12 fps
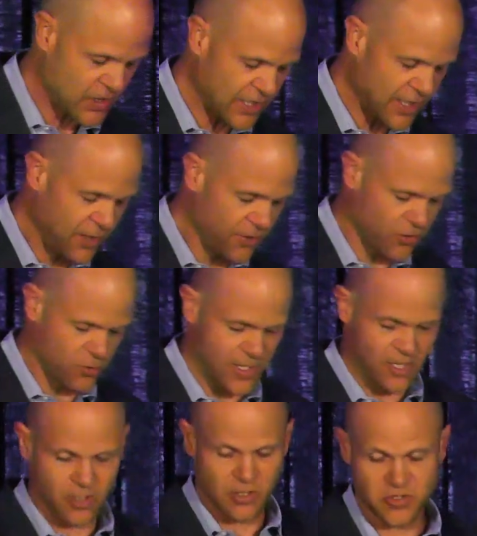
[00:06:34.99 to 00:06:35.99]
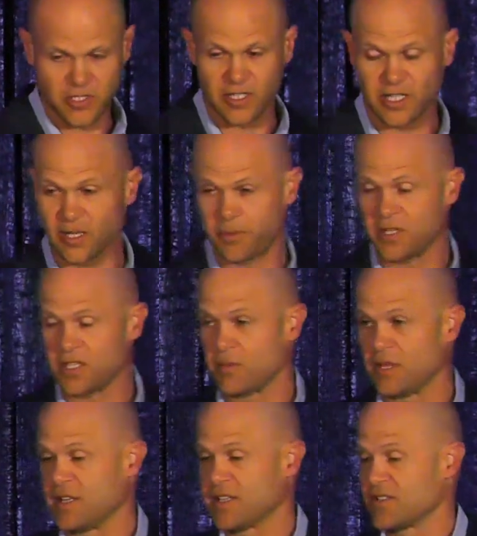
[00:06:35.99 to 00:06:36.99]
I got on the ground and I was getting up thinking,
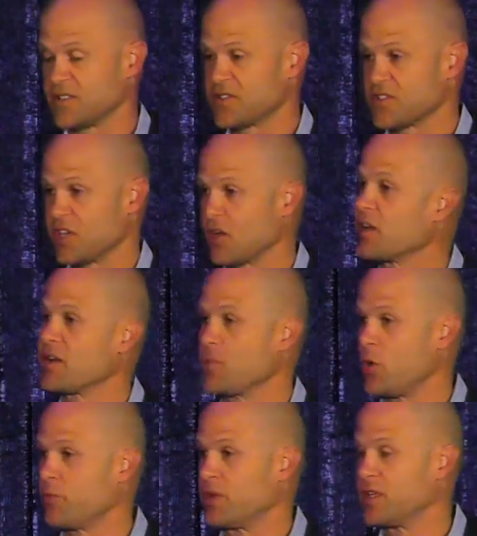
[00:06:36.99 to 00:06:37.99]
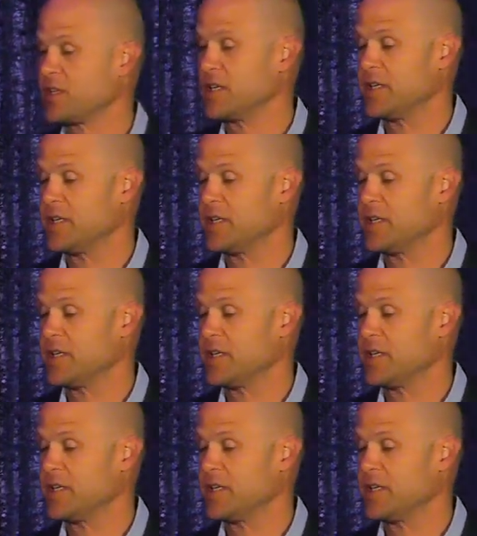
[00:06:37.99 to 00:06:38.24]
man, that's a scary moment